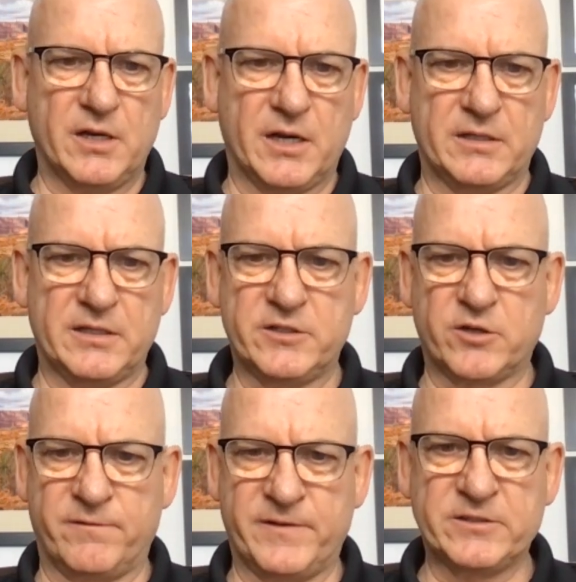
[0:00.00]
And these
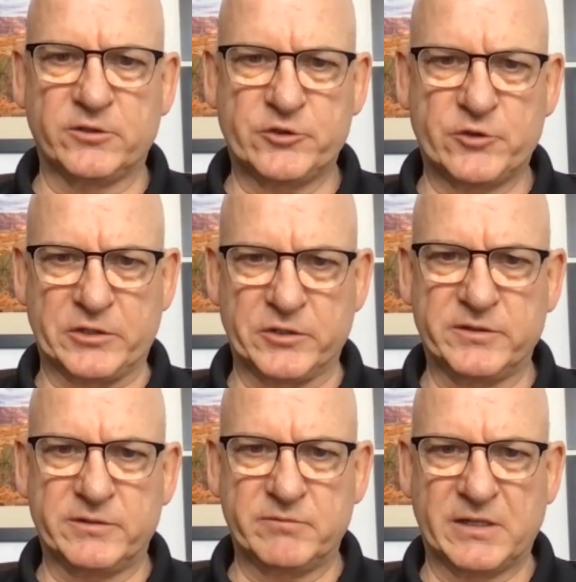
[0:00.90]
are physical structures.
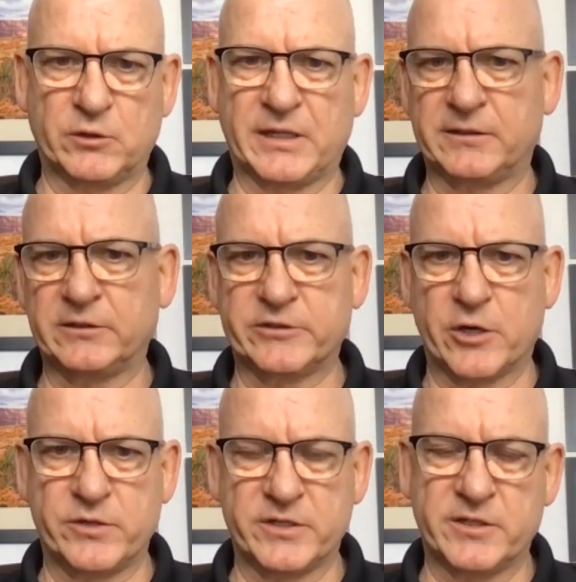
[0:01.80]
They look like little
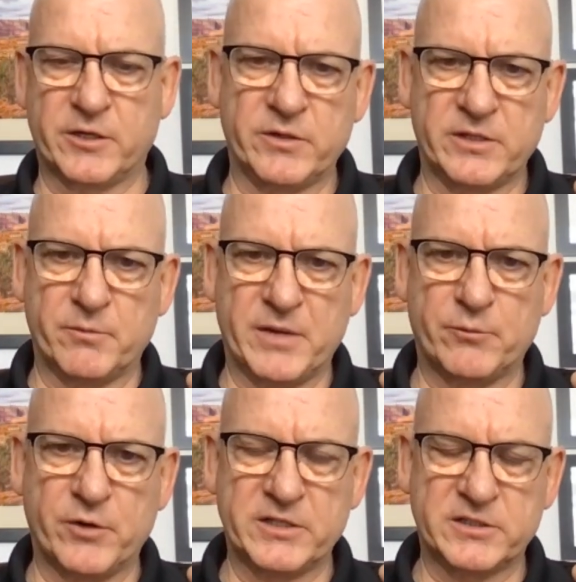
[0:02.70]
donuts that are in the
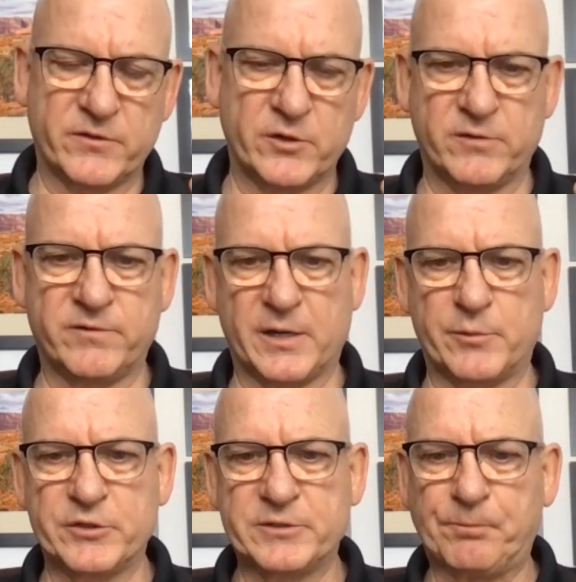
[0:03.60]
membranes of the nerve
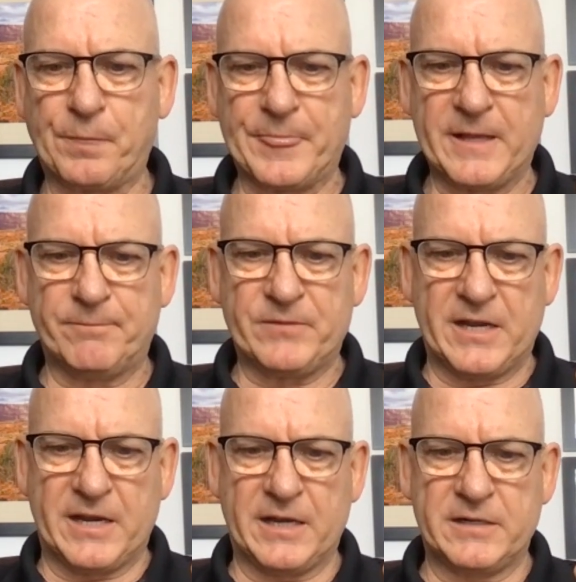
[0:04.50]
fibers.
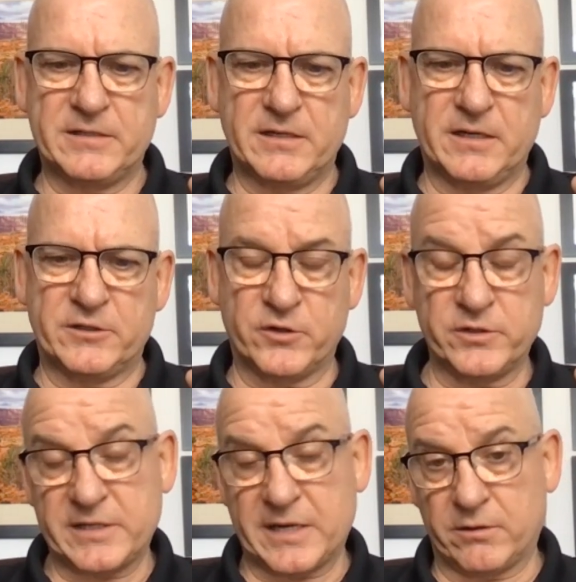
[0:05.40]
And it
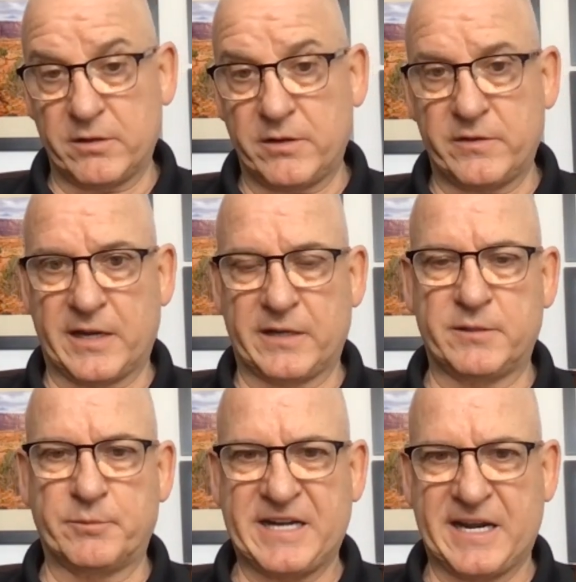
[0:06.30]
turns out that
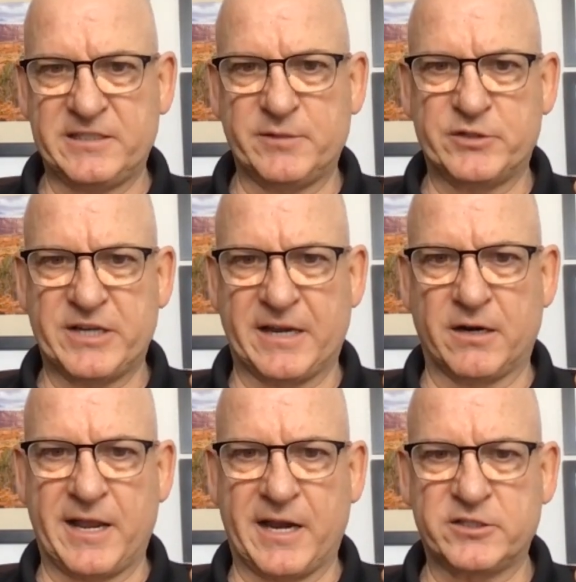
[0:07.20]
the potassium
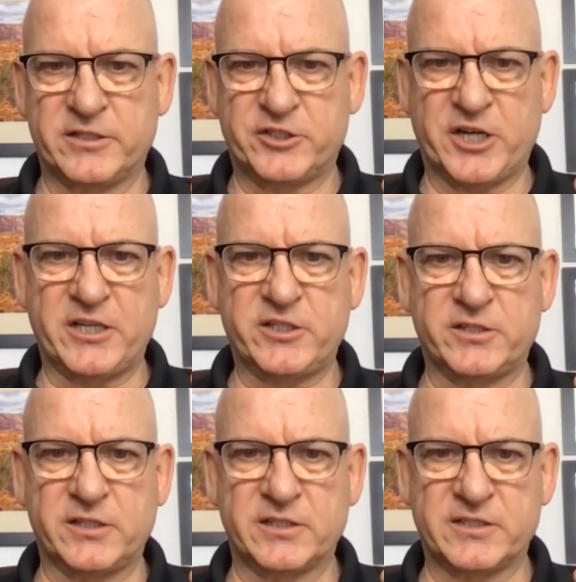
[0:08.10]
channel actually
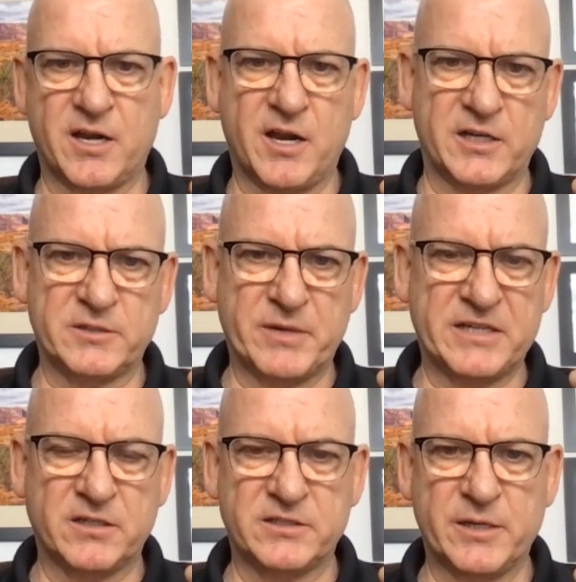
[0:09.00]
changes in size
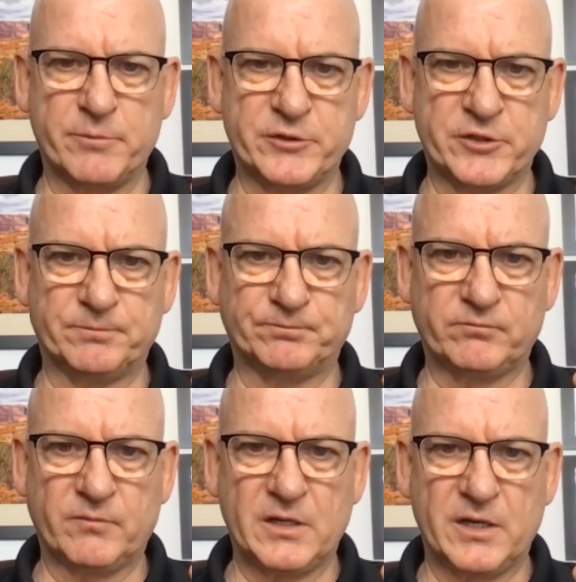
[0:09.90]
based on temperature.
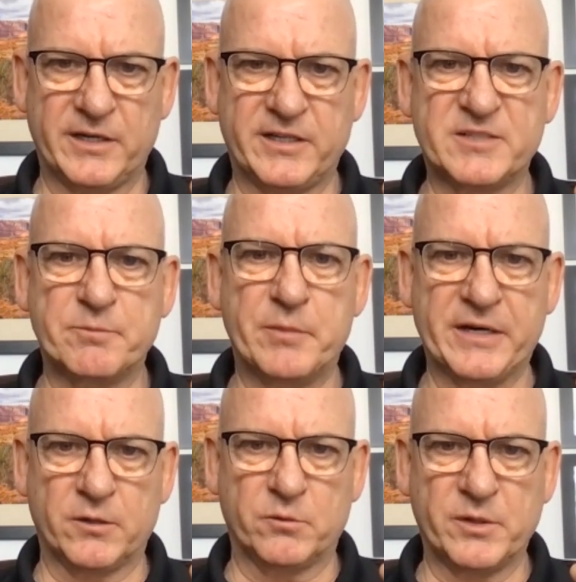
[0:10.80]
It gets
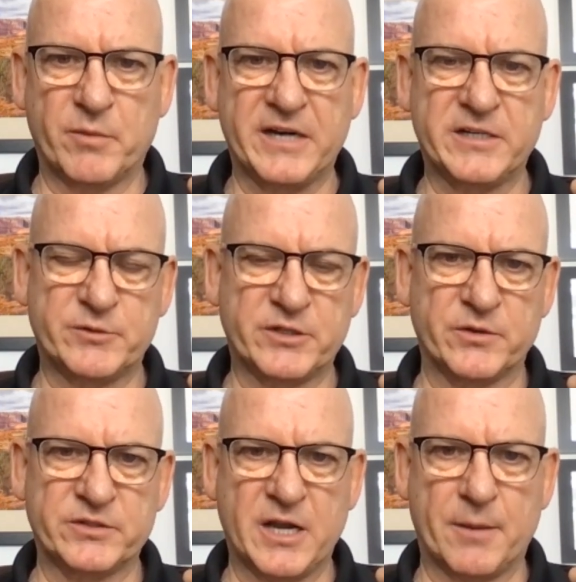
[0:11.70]
bigger when the body temperature
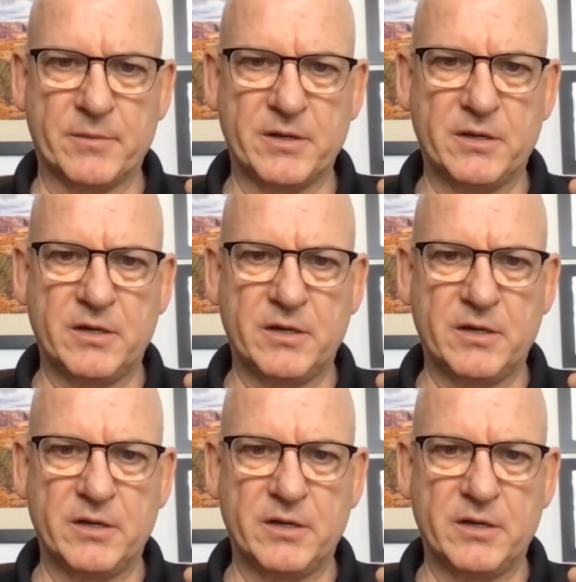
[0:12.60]
goes up.